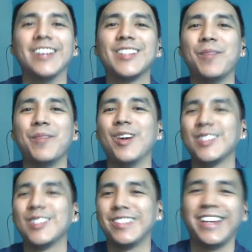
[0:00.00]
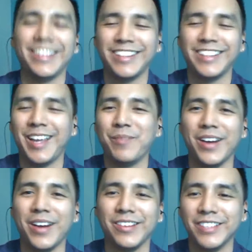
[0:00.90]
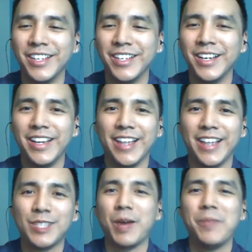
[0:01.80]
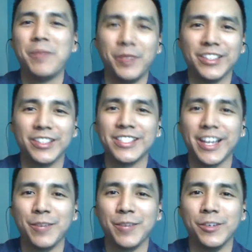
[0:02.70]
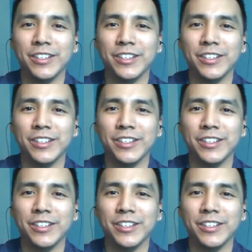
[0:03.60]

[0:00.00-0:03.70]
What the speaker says: you're supposed to take the tape out and swap it with the second one.